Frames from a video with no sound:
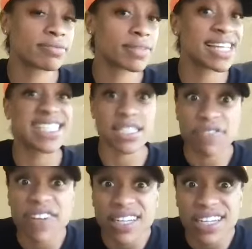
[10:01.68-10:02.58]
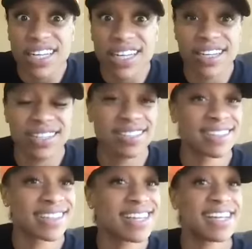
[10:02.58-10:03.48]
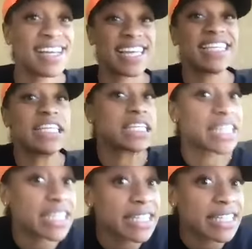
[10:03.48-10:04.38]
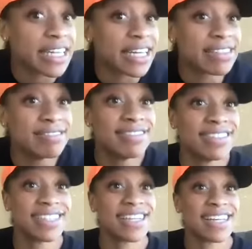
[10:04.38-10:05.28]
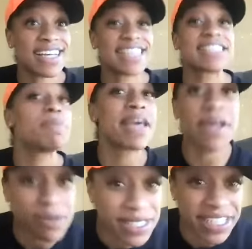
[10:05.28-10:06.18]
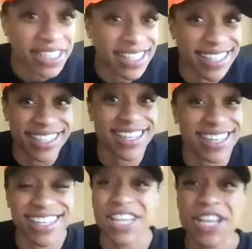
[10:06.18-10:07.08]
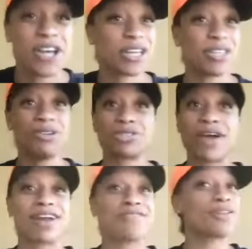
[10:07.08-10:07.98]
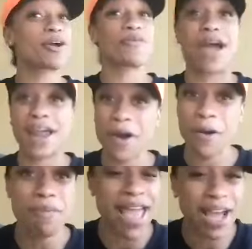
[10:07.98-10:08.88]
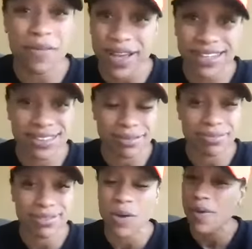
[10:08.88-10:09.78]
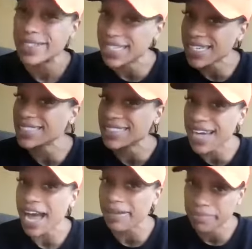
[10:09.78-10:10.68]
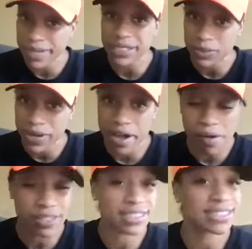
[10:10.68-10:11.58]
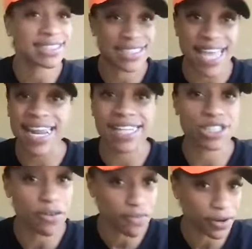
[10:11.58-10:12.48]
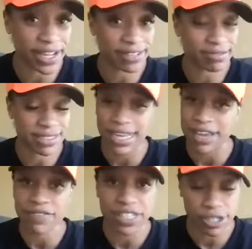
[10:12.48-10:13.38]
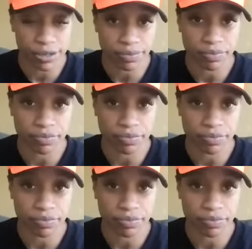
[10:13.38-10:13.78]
because he's fun. He look good. He smells good. You try to flirt right on back with him, knowing good and cock and picking well. That ain't your friend. He ain't for you.